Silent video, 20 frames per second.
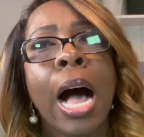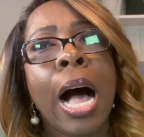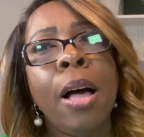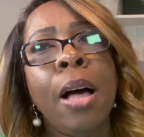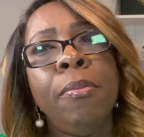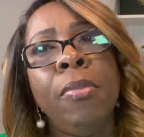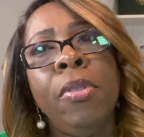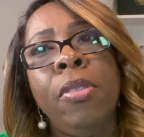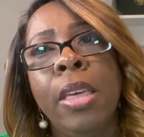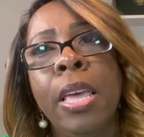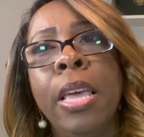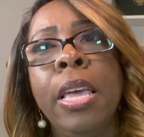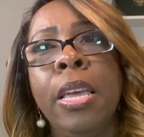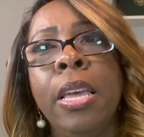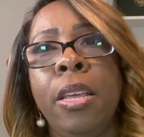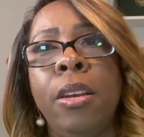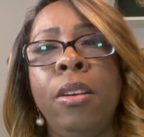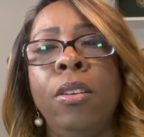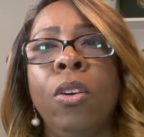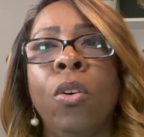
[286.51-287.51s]
I'm
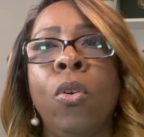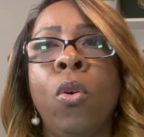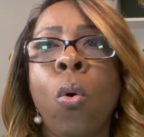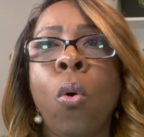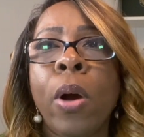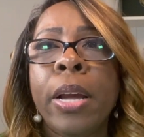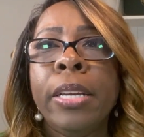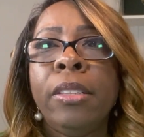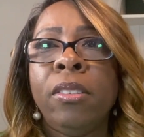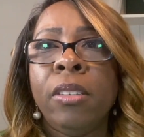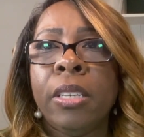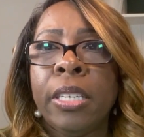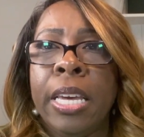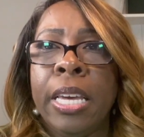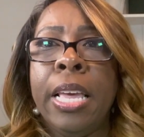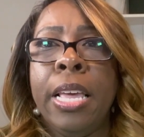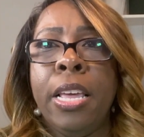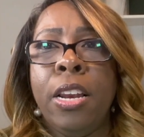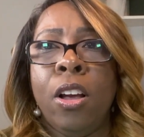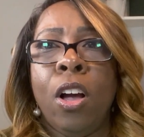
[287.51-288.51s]
then going to
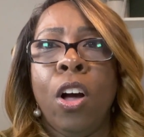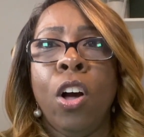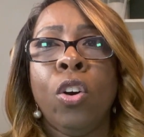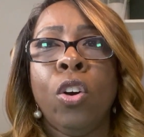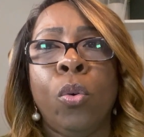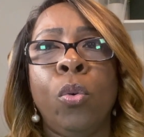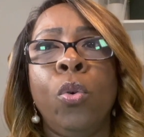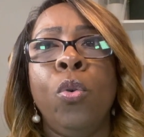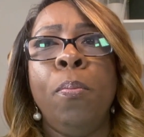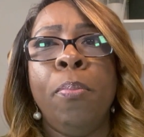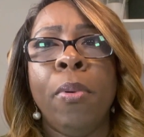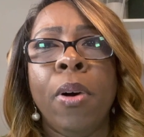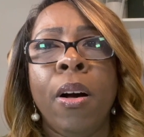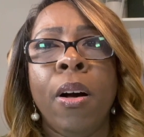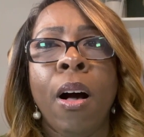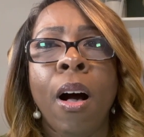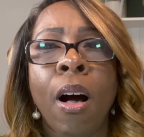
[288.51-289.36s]
get a group